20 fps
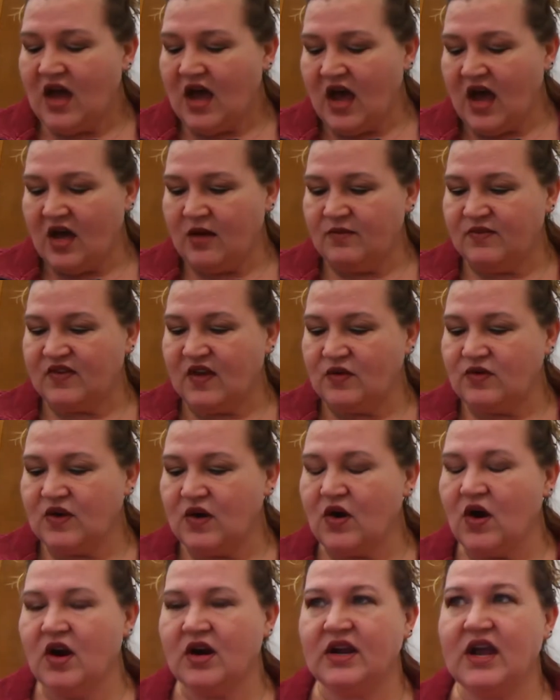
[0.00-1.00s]
So
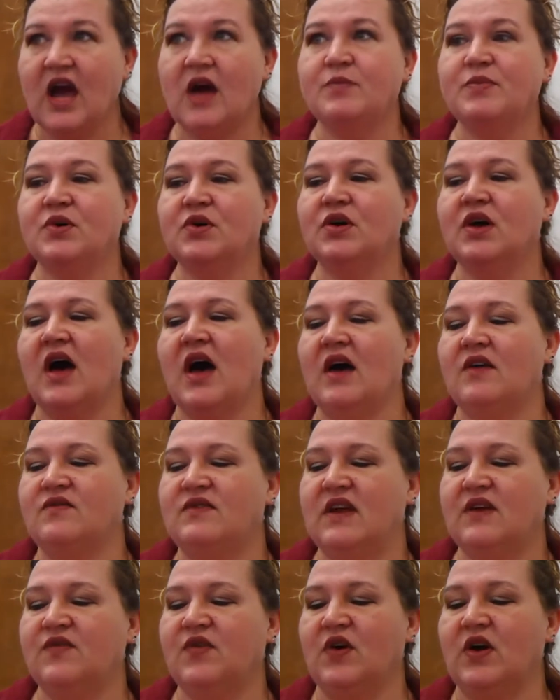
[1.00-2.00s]
there are a couple of
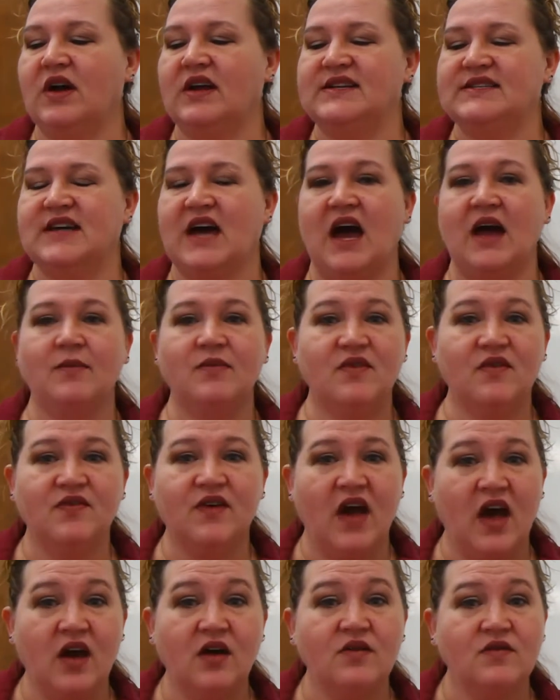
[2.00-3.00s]
different types of
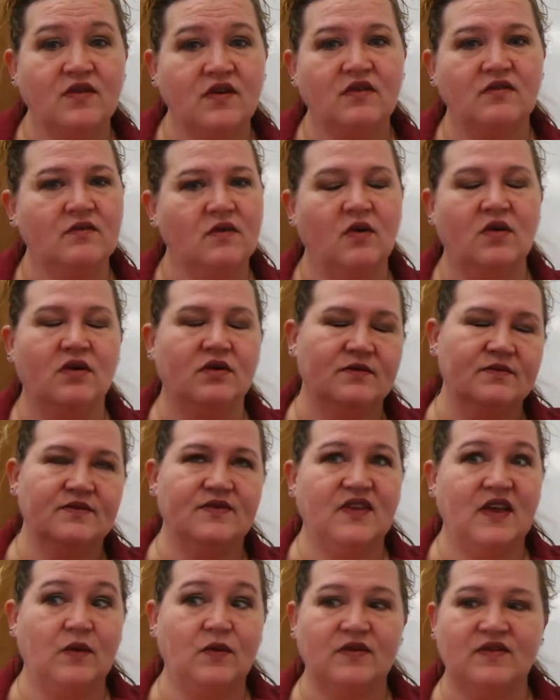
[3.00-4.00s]
codes or
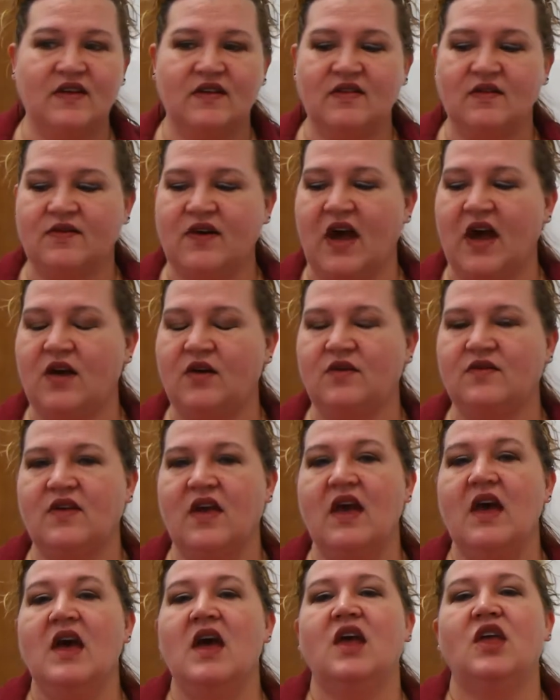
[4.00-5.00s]
sequences of codes.
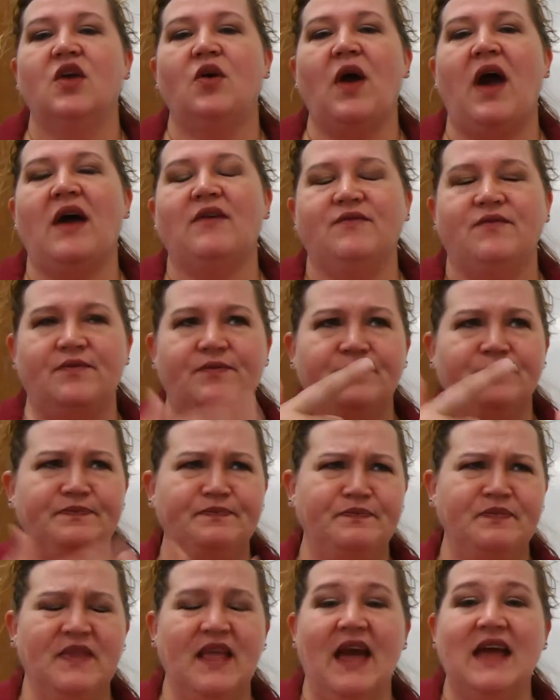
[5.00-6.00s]
You have
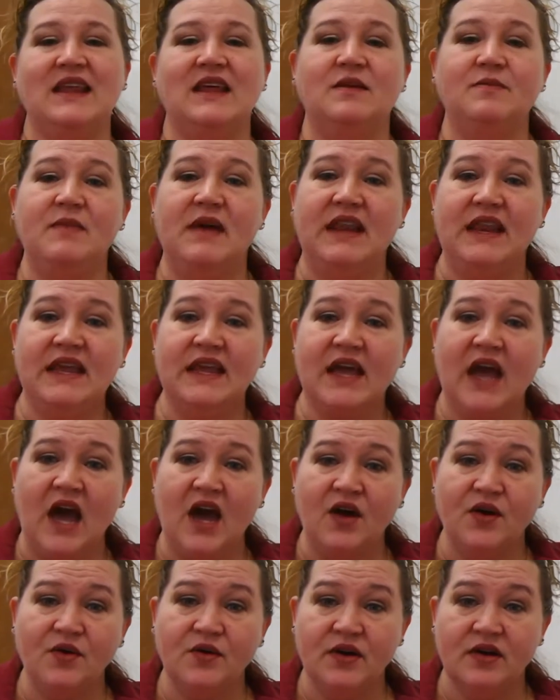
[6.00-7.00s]
an admitting
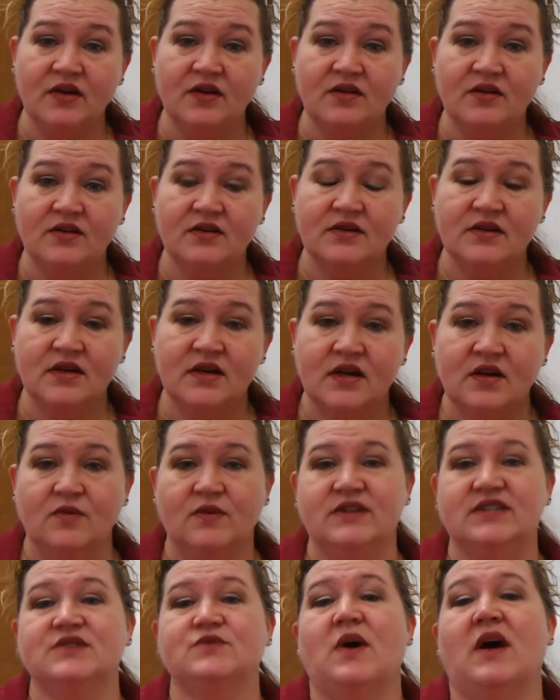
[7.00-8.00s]
code,
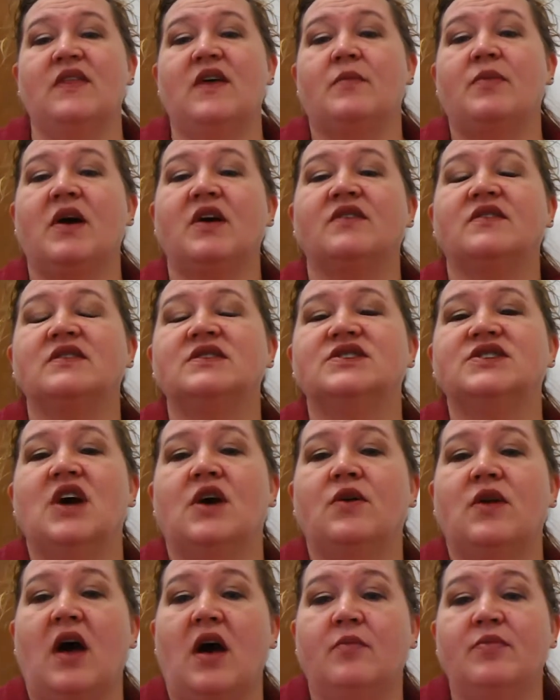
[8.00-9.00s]
which is why that person
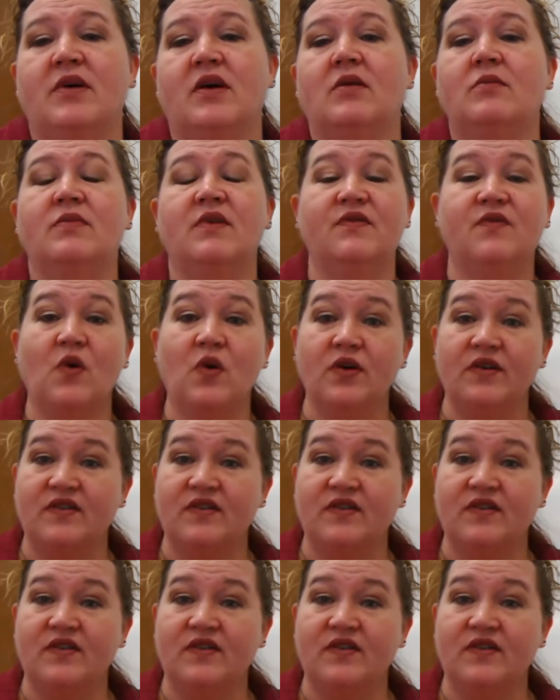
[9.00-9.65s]
showed up before